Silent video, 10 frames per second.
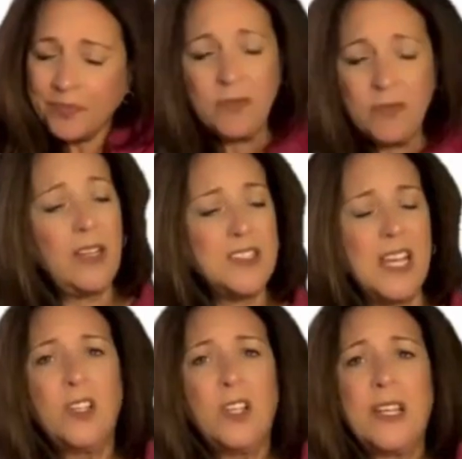let's take a
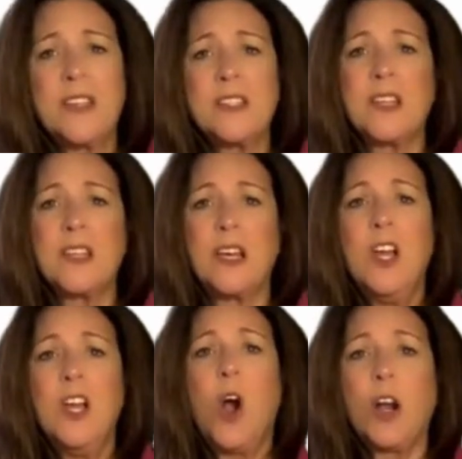look at this
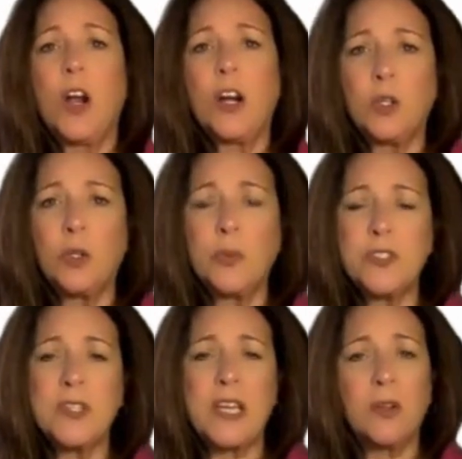article
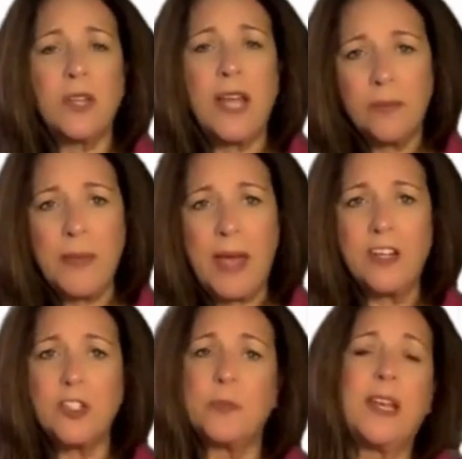titled How to
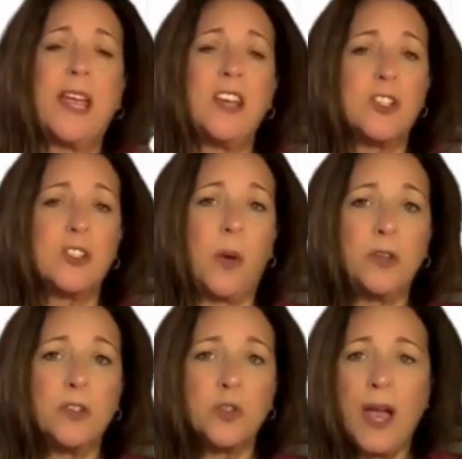Manage Your Medications While
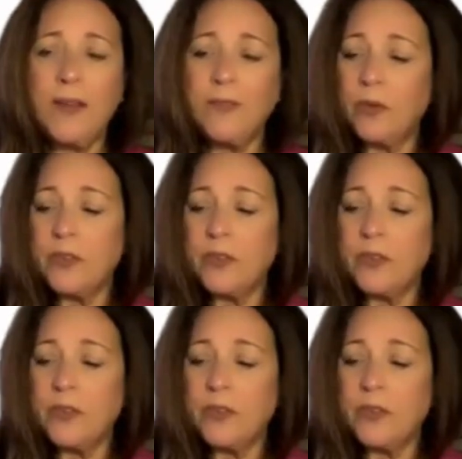You Travel.